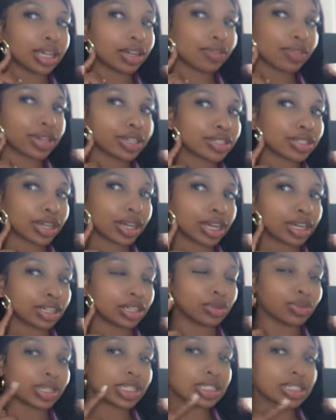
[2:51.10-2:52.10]
earrings are Ana
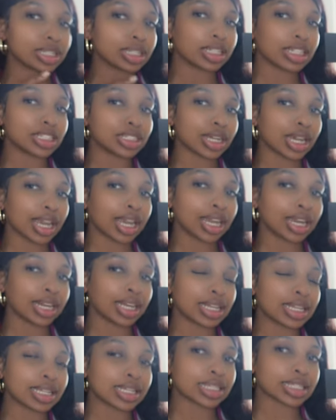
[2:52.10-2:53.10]
Luisa. The chain
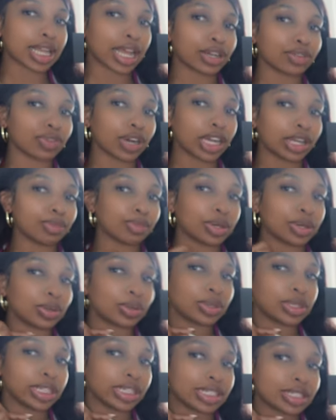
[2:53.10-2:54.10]
is like rainbow.
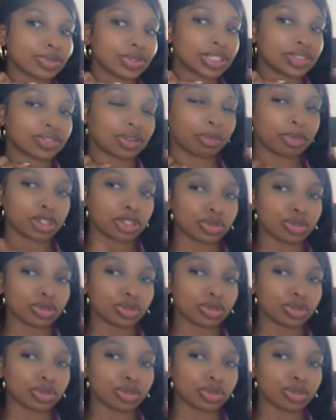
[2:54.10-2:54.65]
This one's from a